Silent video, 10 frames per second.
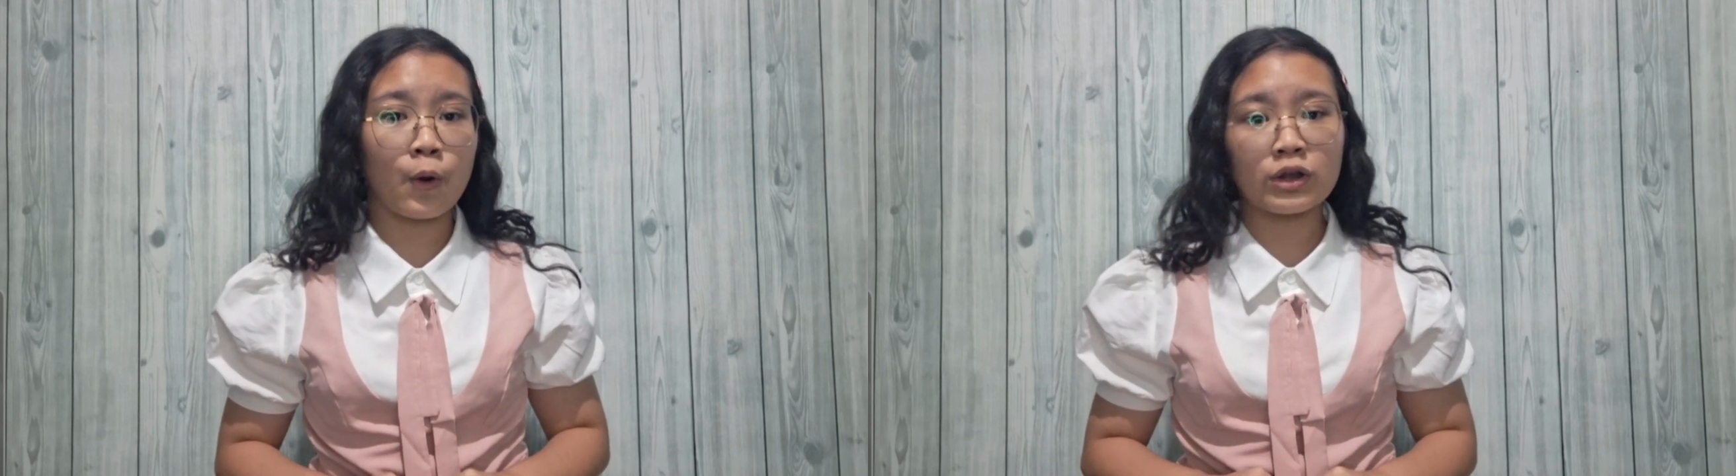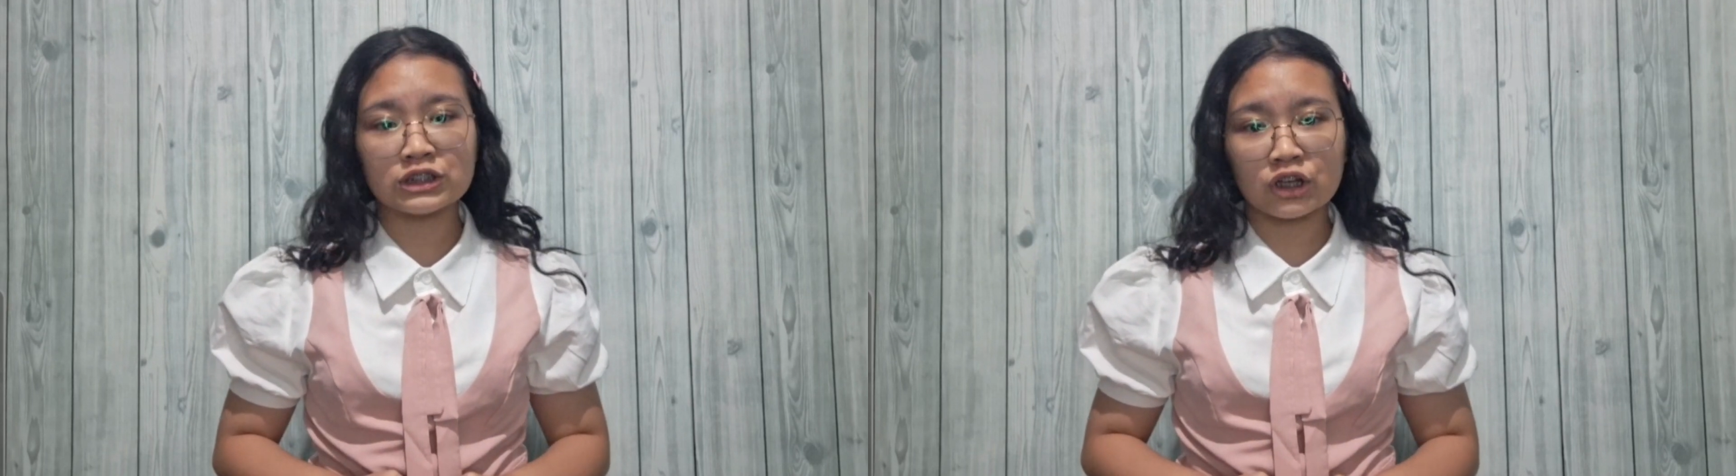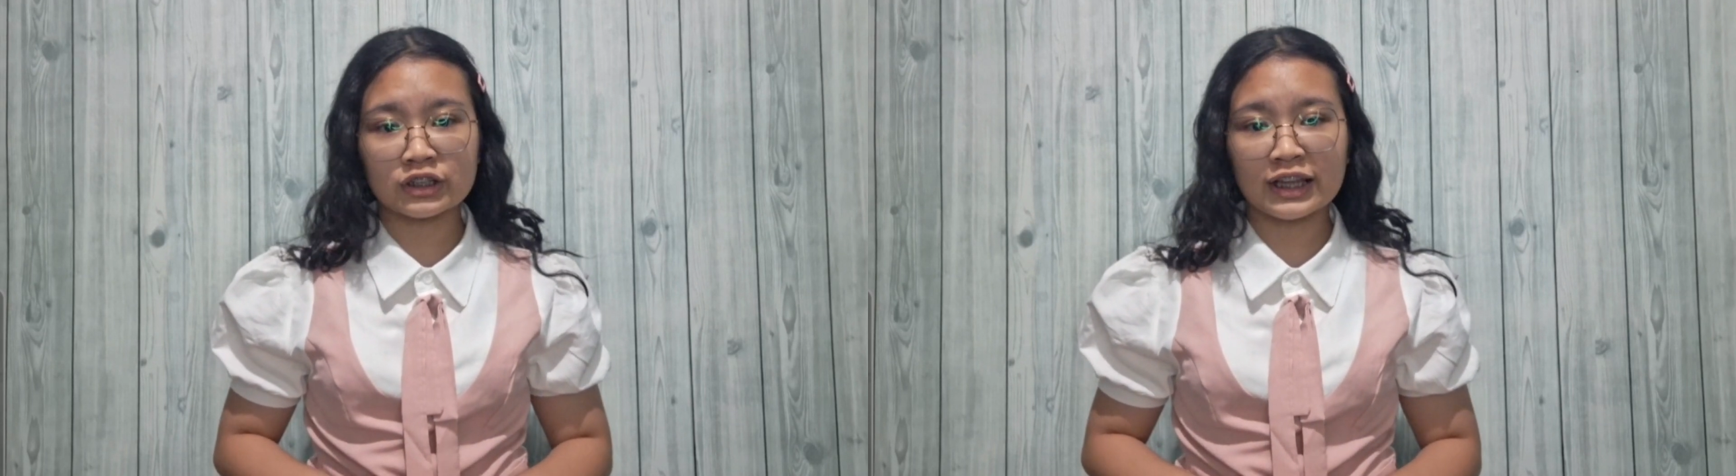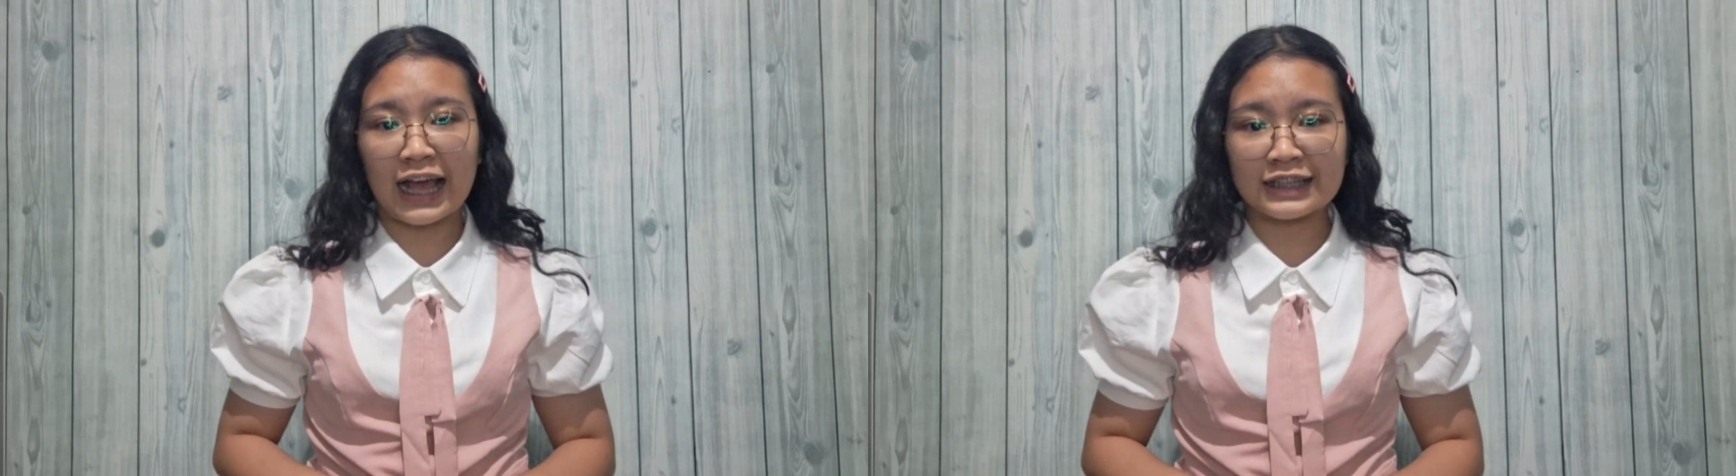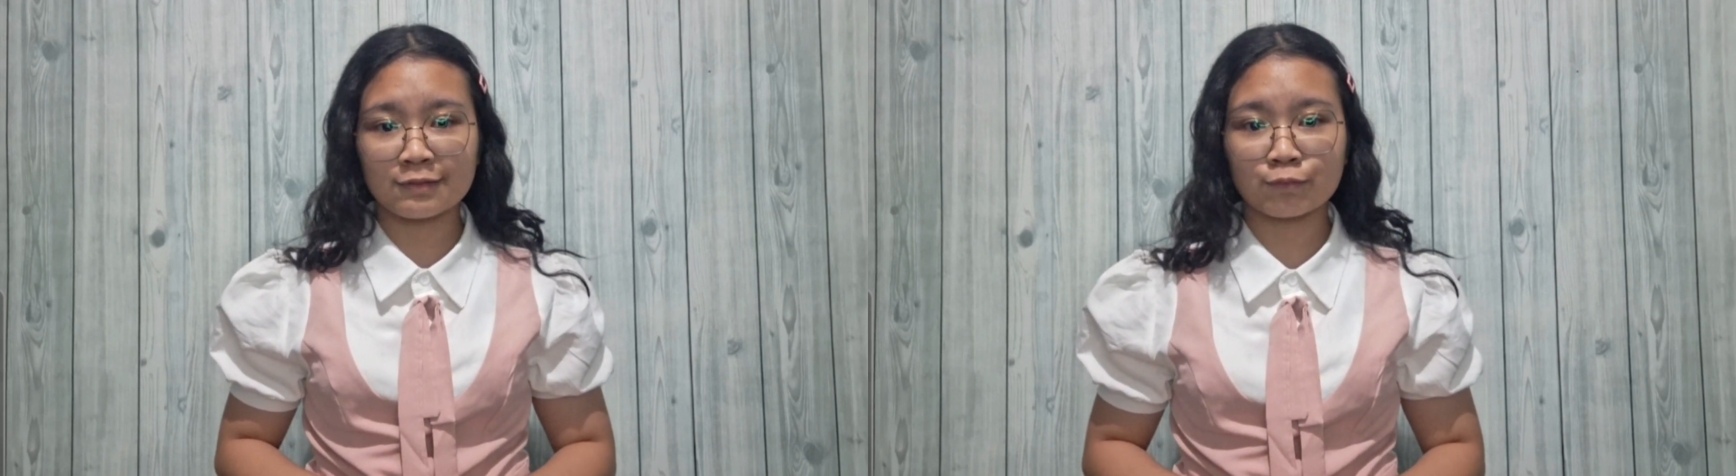horizontal
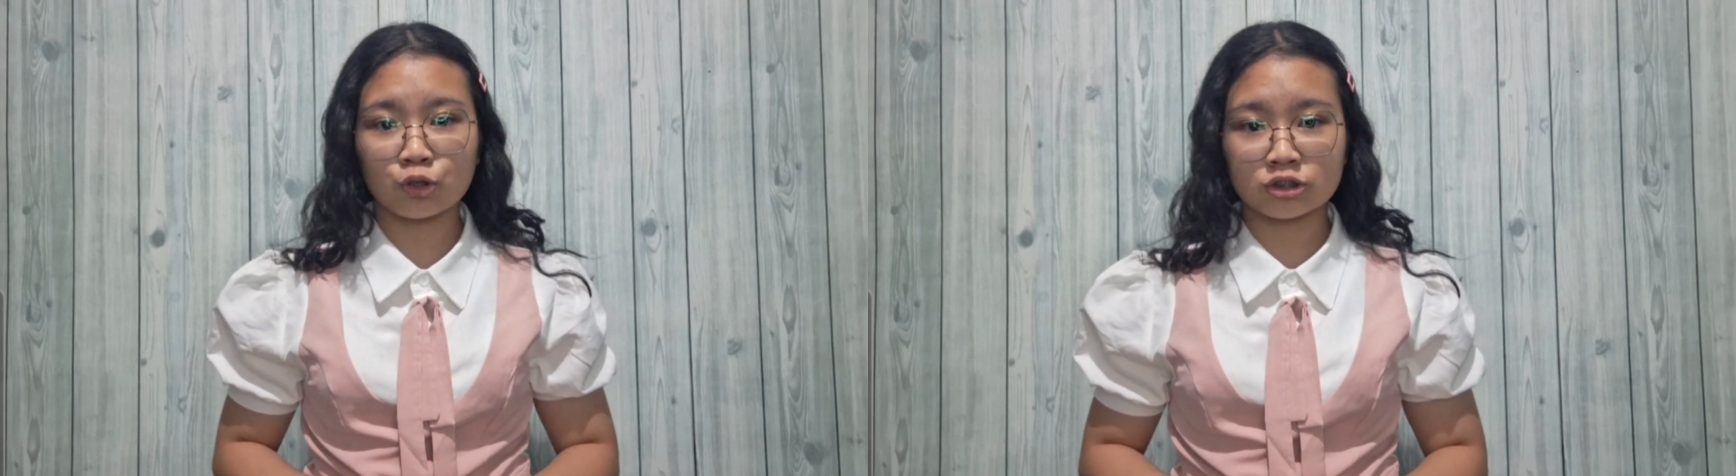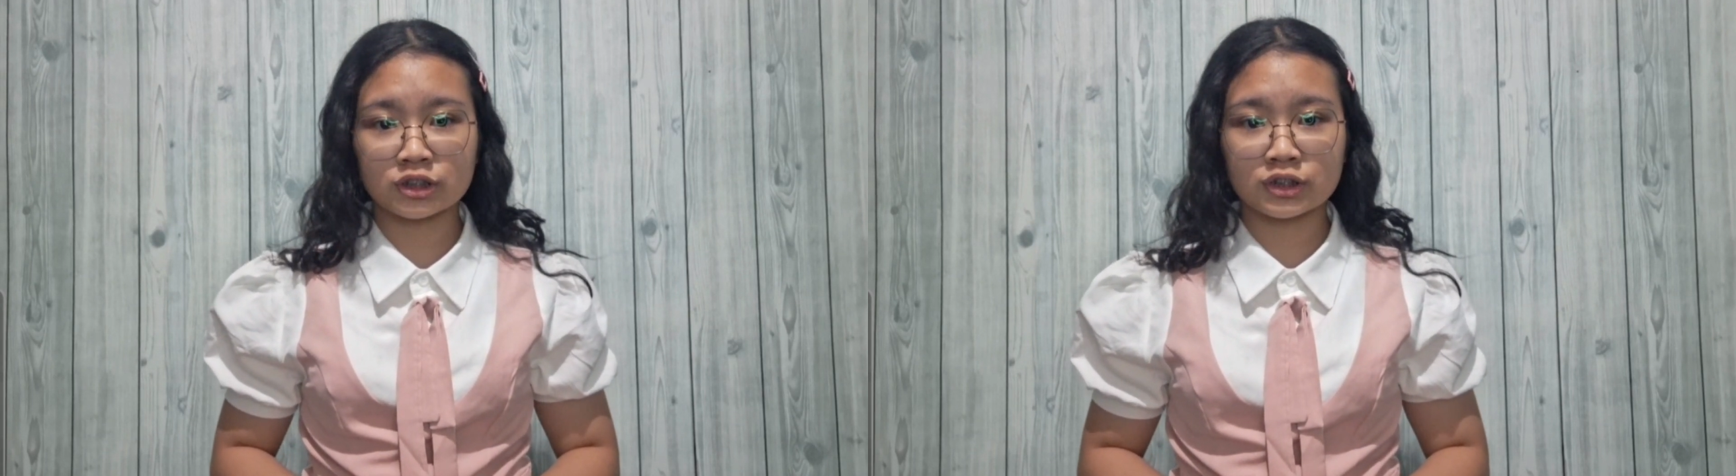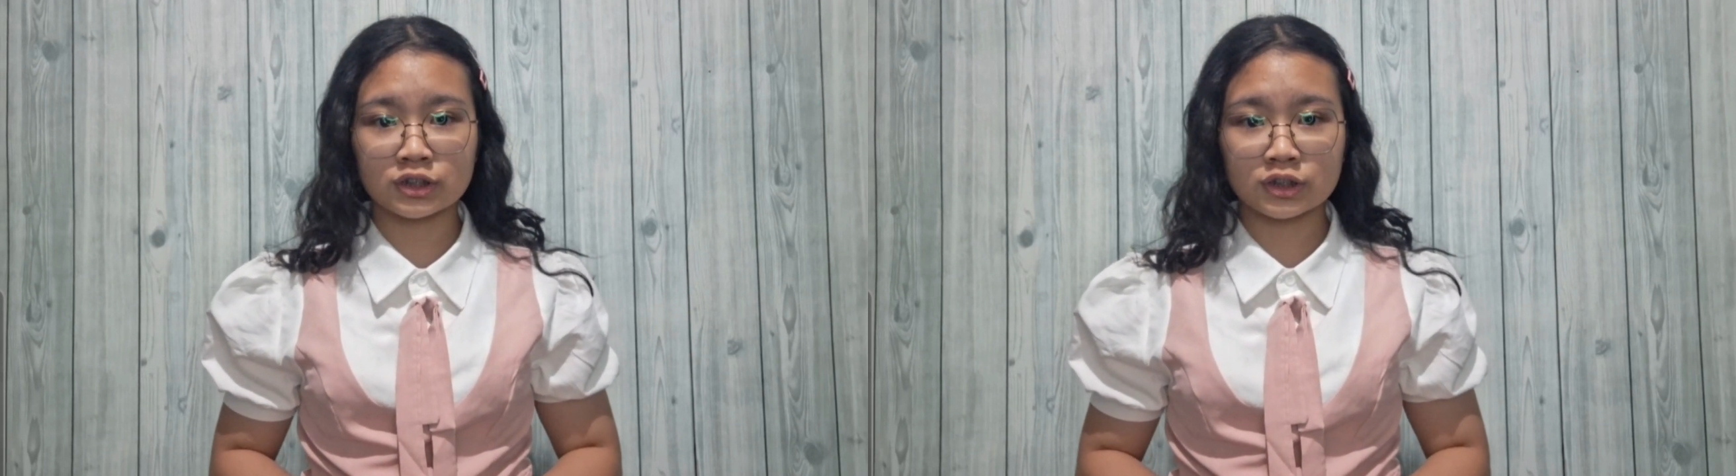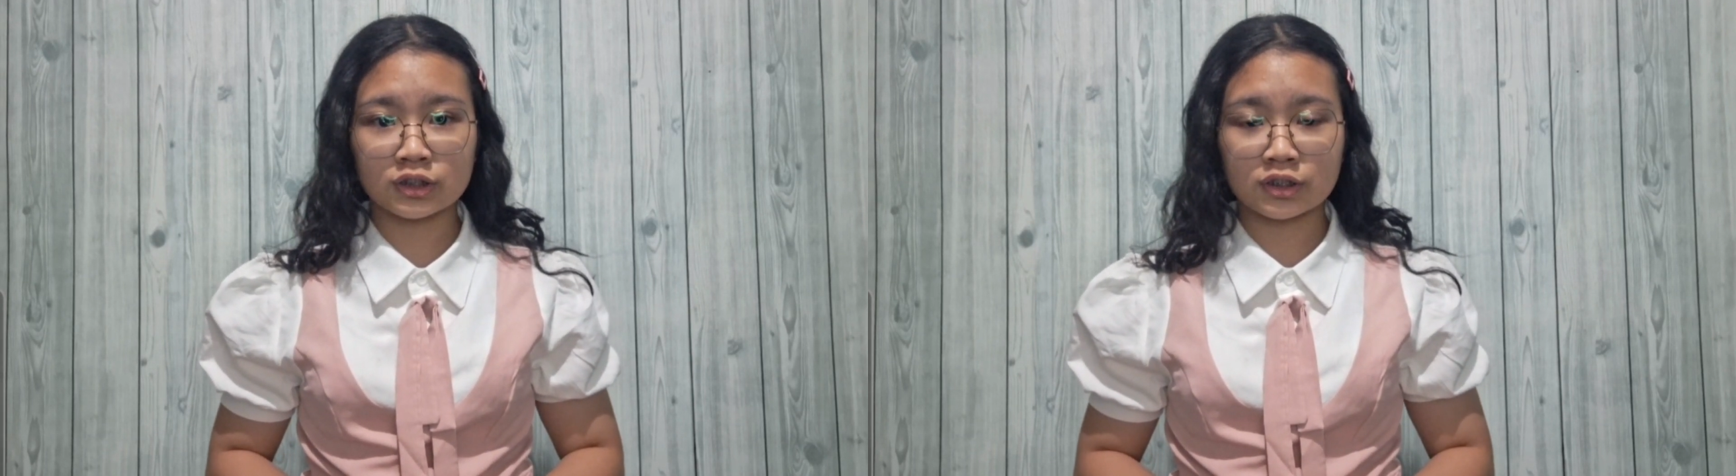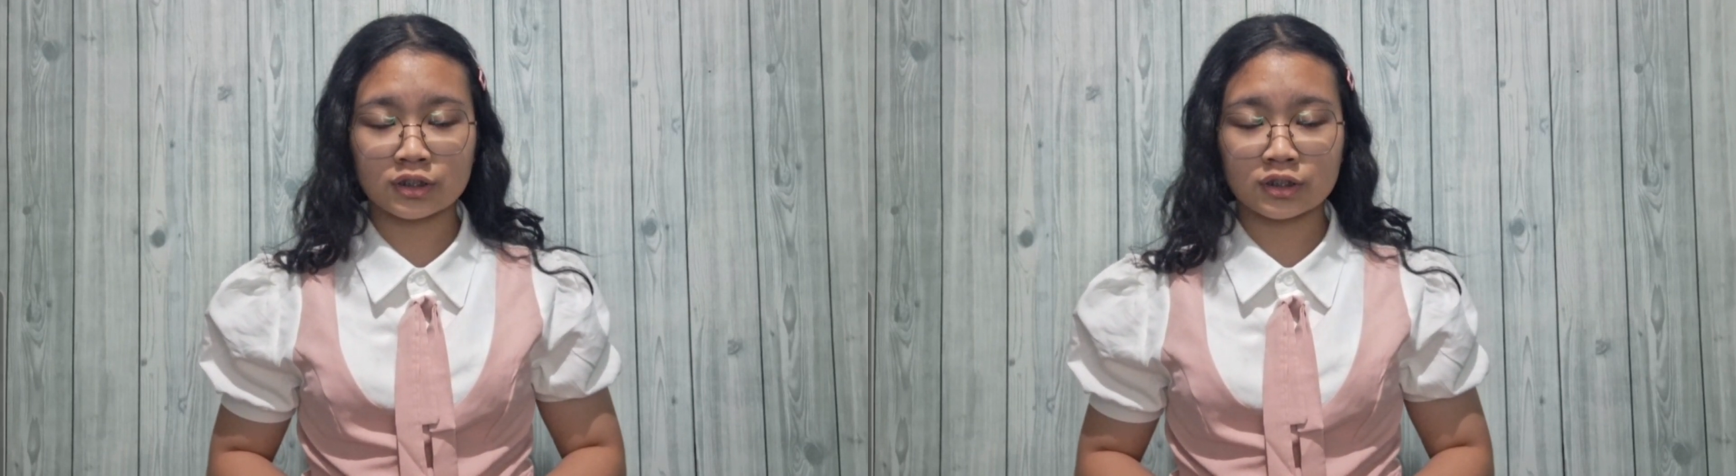asymptotes.